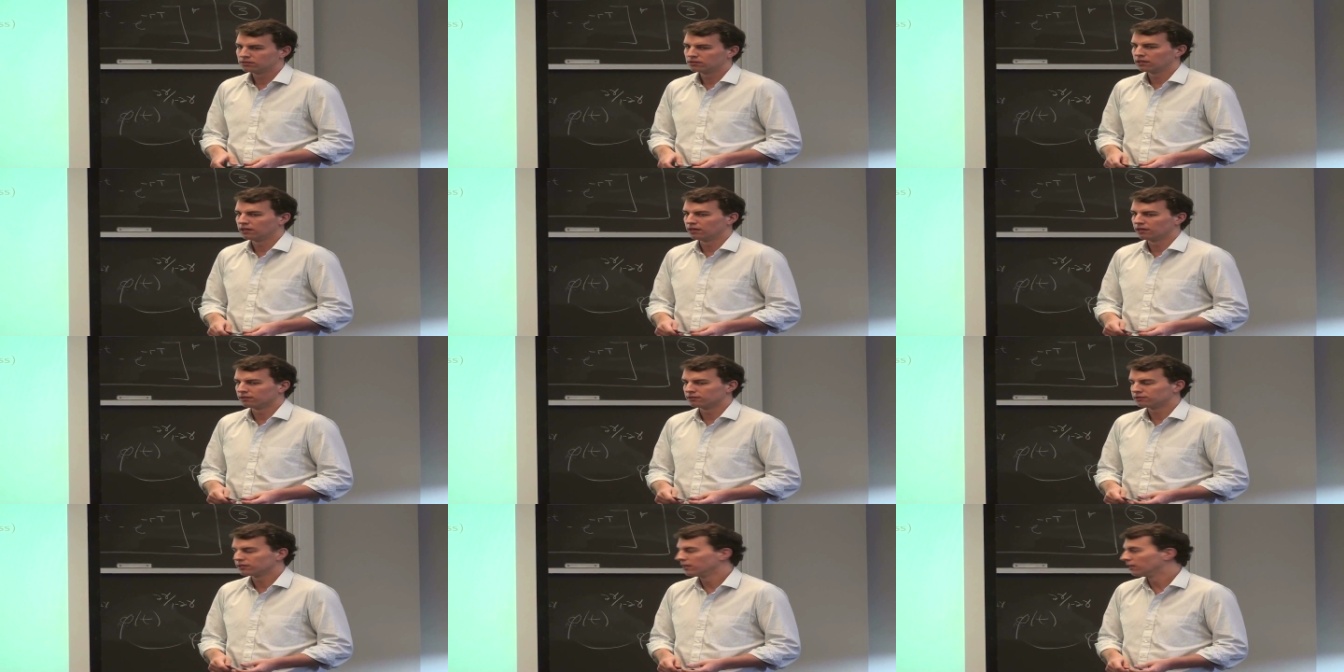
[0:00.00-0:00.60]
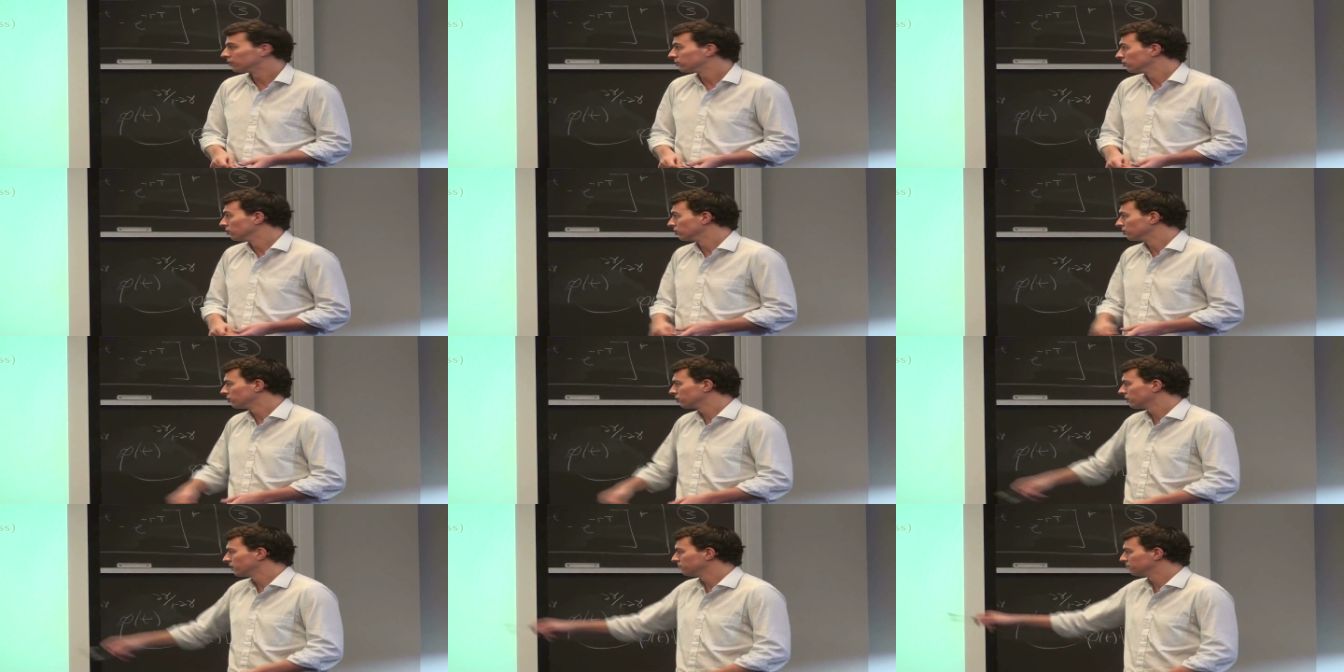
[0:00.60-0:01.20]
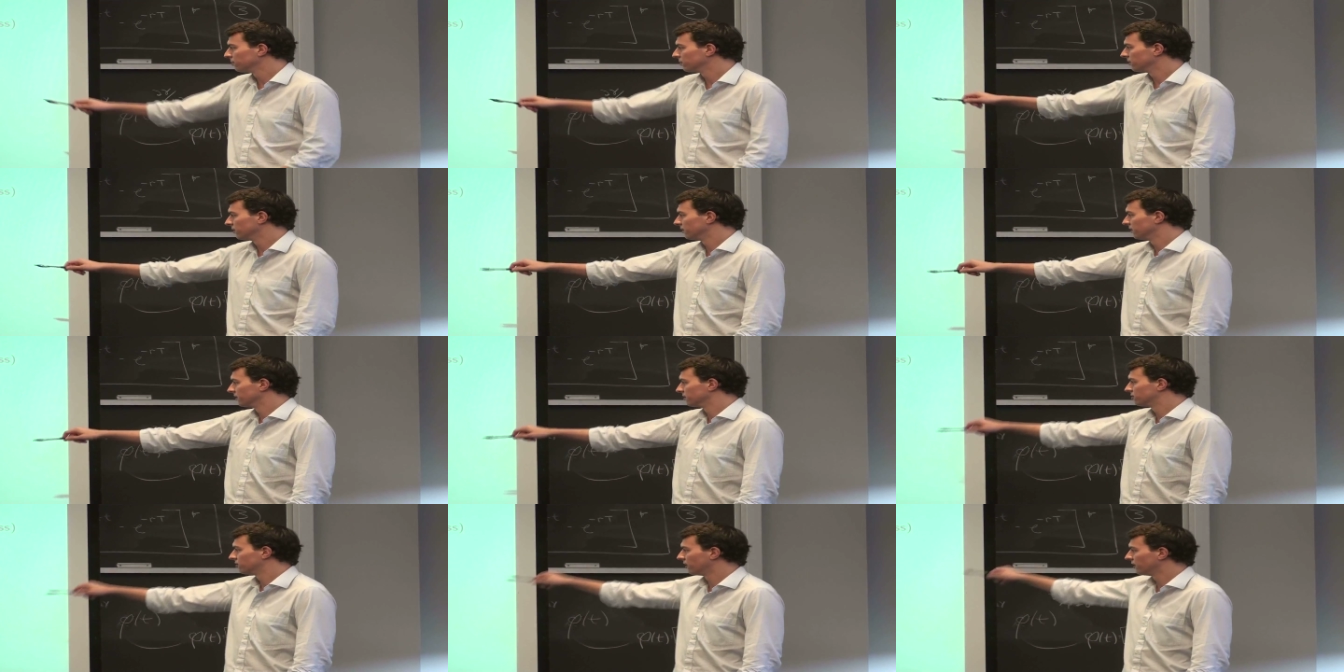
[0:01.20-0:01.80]
Yeah, no, you can put in
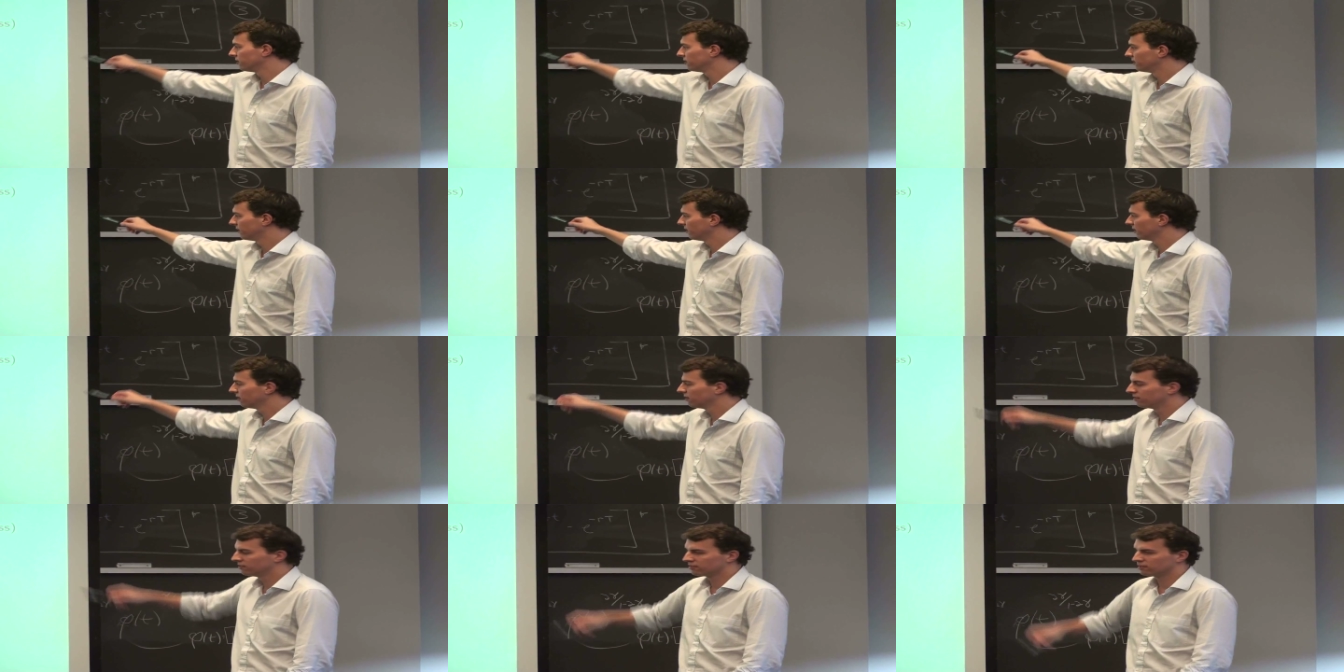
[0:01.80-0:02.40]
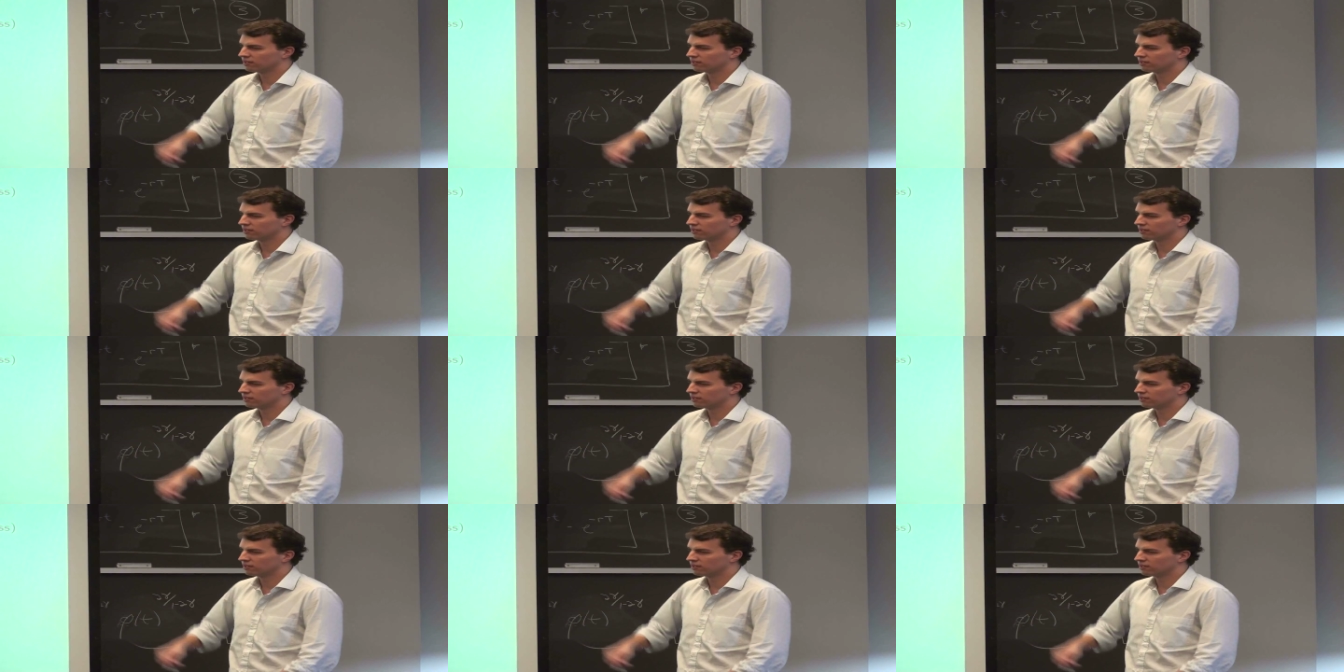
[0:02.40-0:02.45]
the trend here.